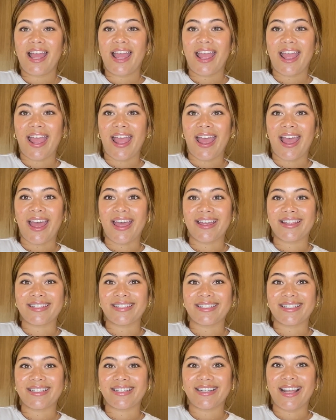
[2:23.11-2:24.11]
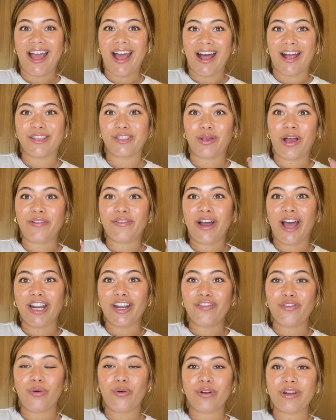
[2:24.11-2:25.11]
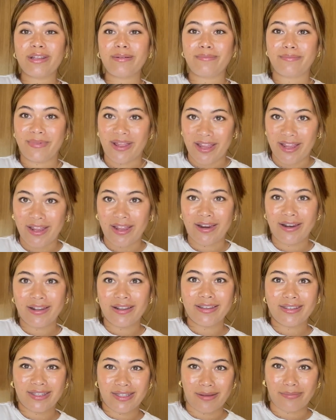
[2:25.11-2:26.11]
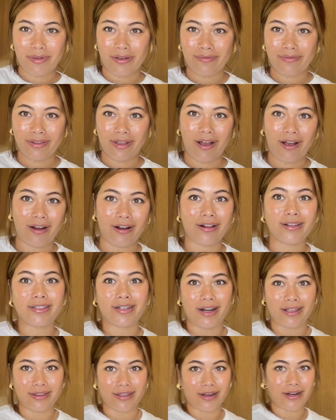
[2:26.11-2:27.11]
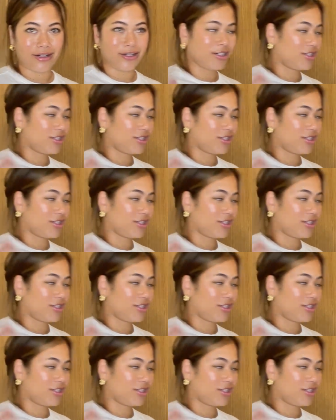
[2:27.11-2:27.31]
And yeah, so I've kind of already made some of the hearts, and I thought I'd